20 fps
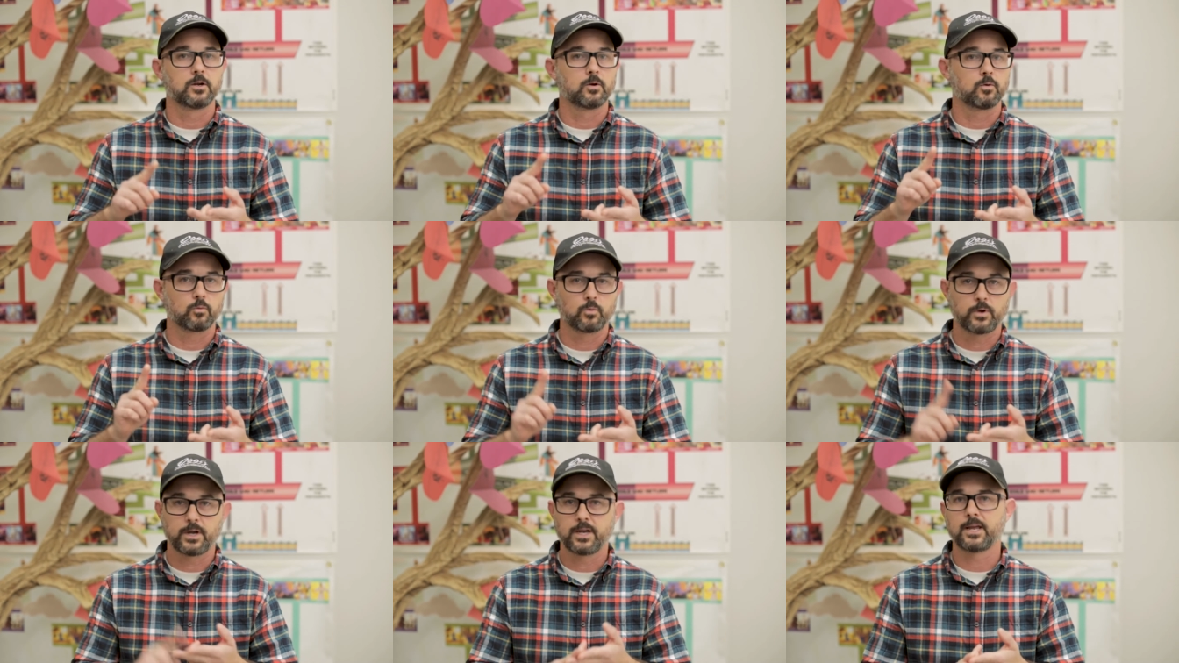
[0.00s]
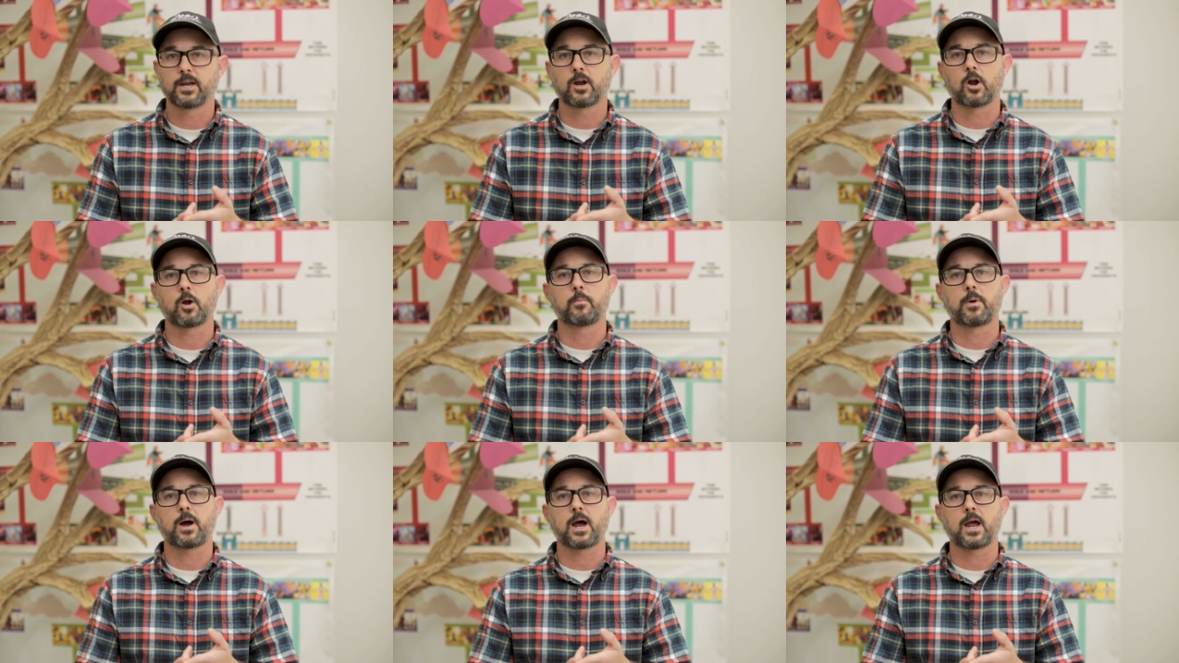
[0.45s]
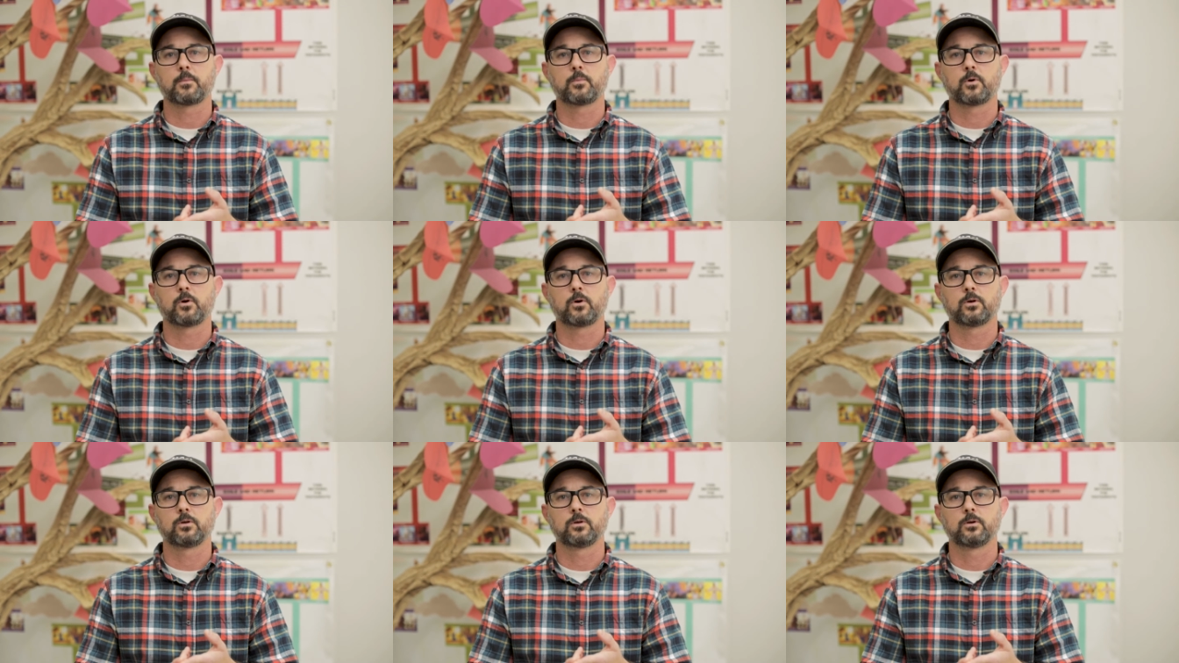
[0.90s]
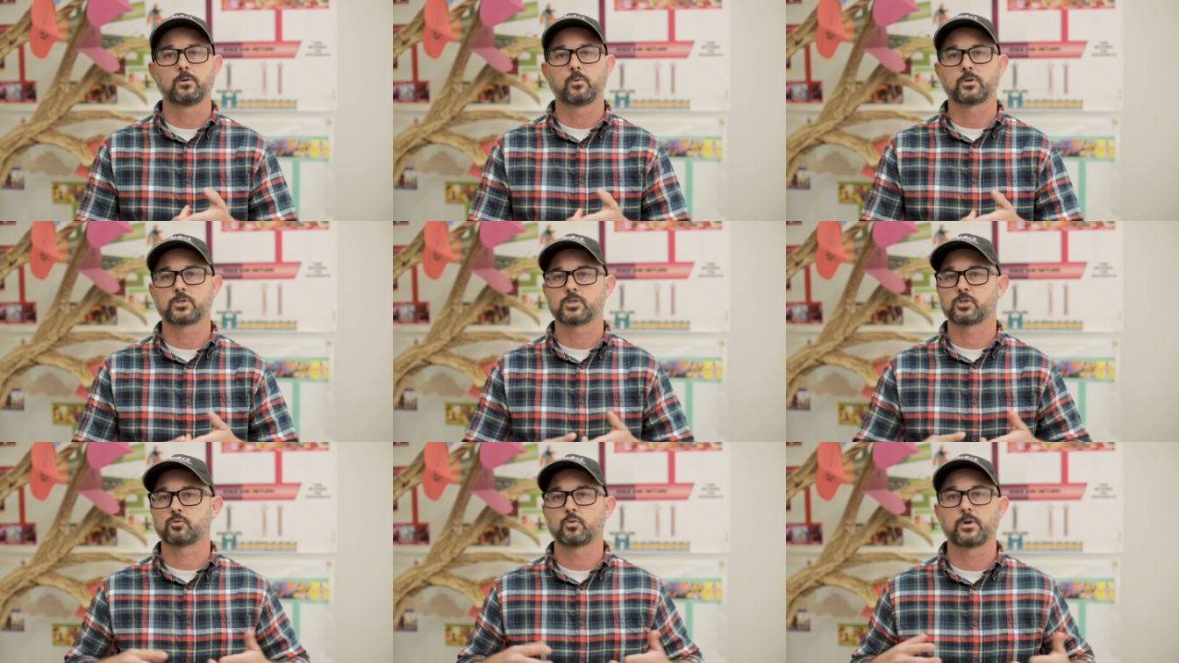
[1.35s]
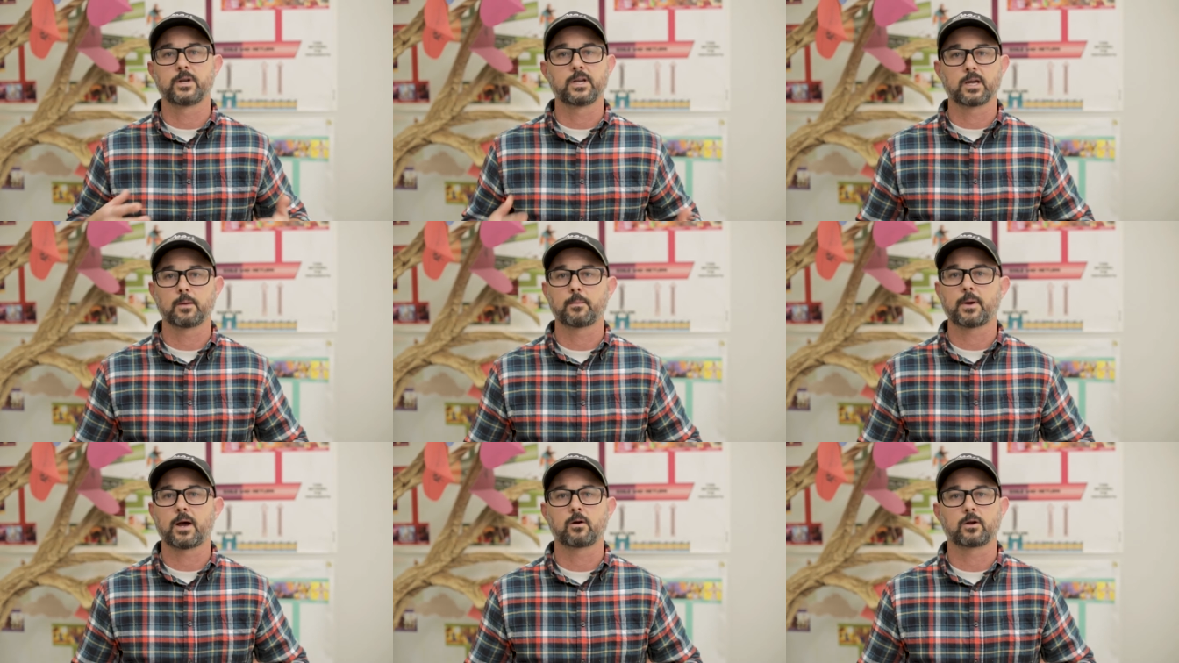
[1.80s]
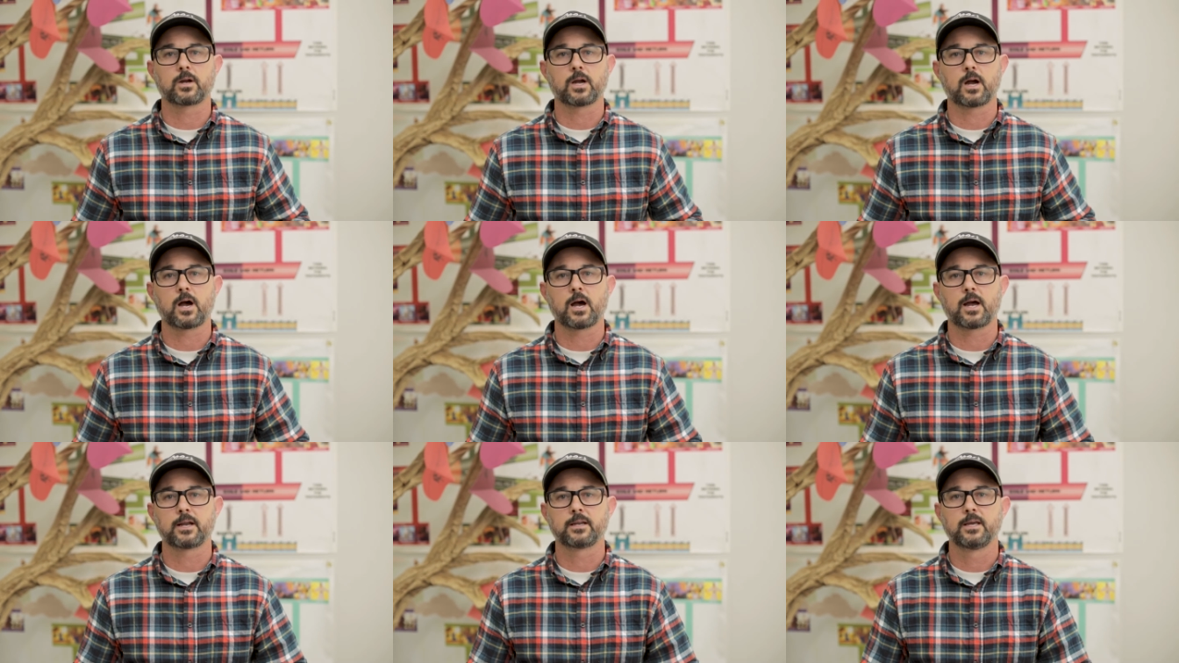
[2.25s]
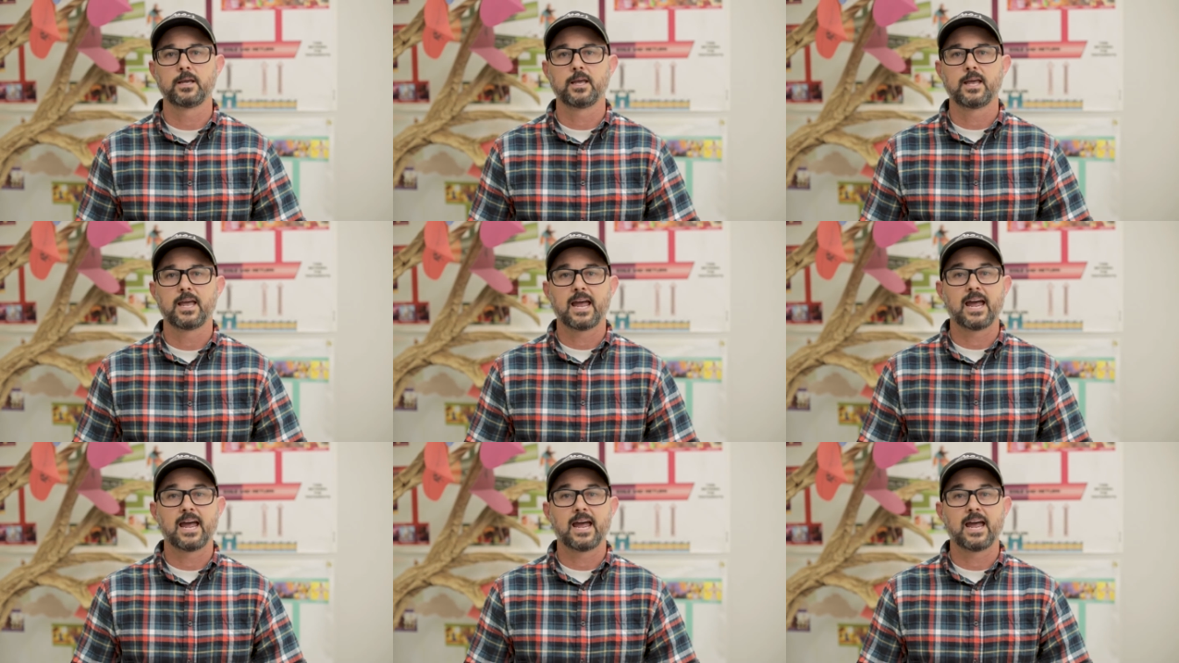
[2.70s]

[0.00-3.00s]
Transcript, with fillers: reading our Bible, which is reading about God,